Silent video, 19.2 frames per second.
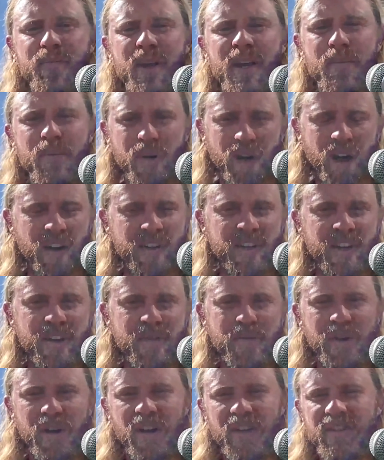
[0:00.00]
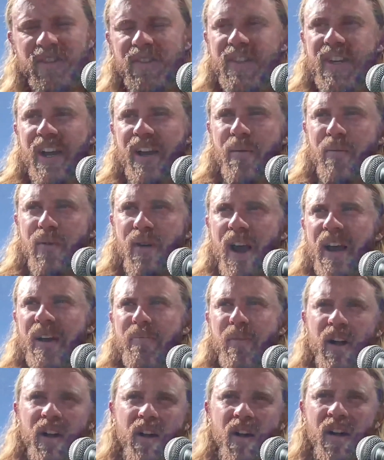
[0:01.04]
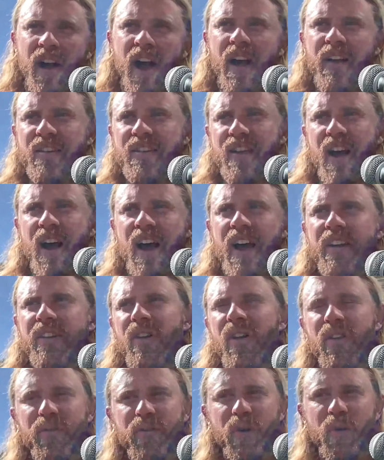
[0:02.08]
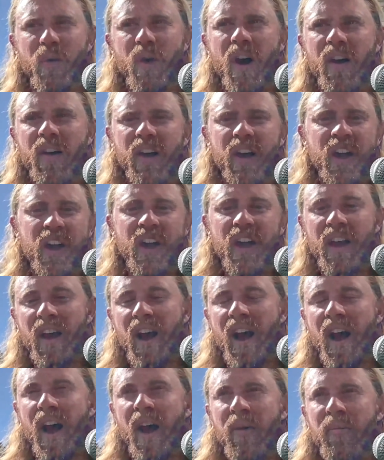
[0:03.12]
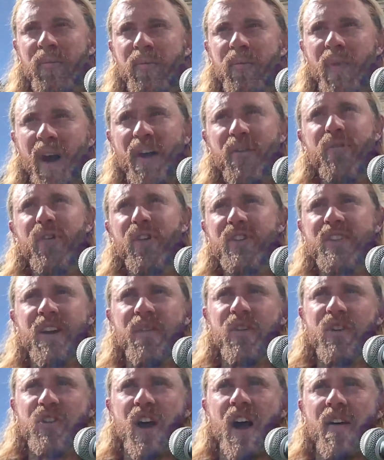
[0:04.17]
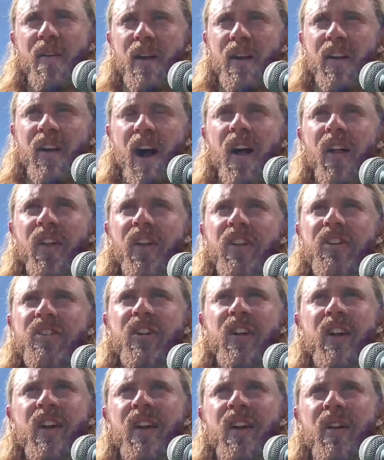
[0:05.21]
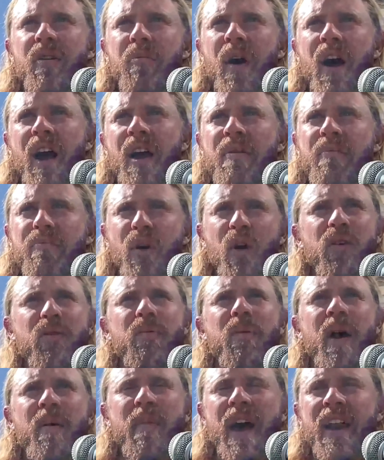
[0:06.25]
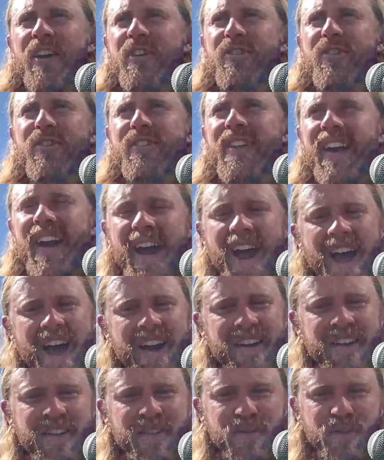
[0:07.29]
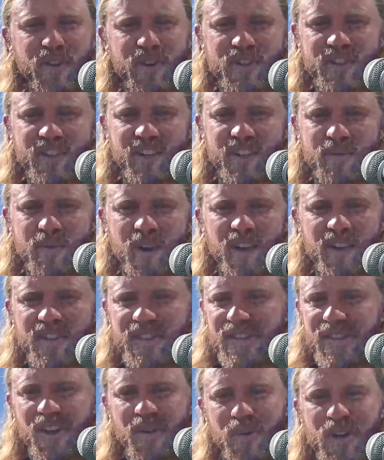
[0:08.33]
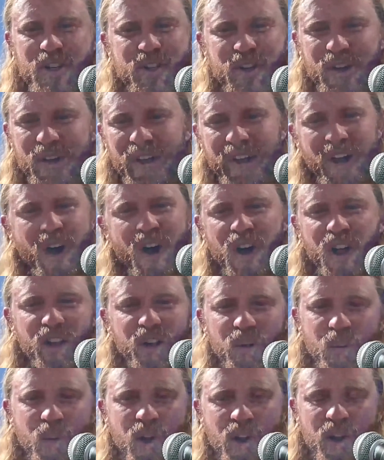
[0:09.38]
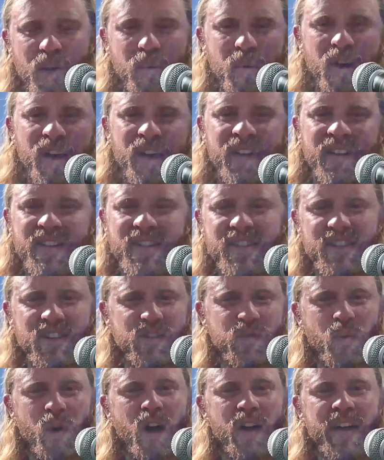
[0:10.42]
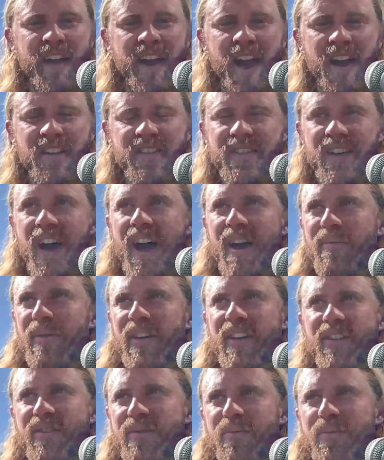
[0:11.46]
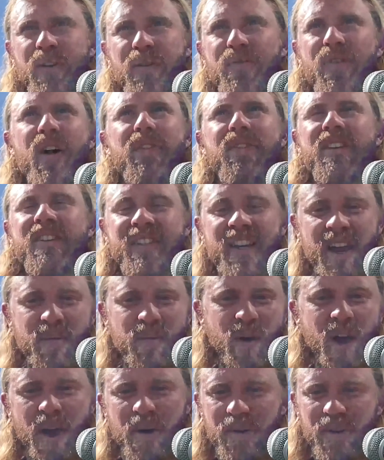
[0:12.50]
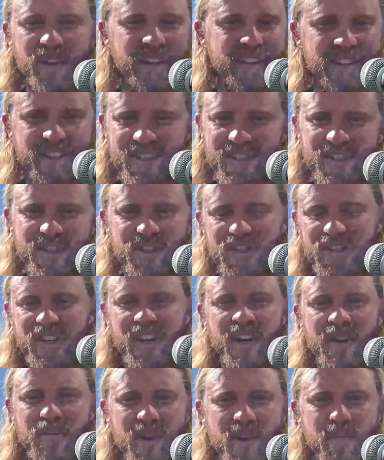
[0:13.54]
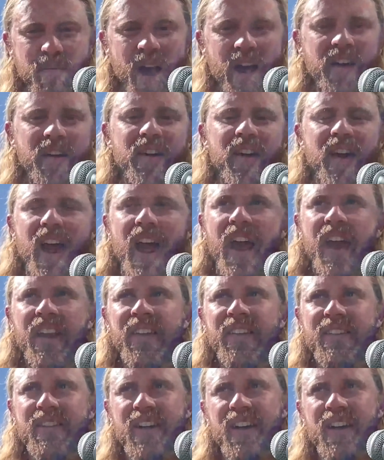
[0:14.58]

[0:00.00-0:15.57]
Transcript: be productive, but also take a break by going outside, going for a walk. My first ever job out of college, both my managers that I had in the first 6 months, we took like all our one-on-ones just walking outside because we felt the same way. We're like, this is just going to be better. And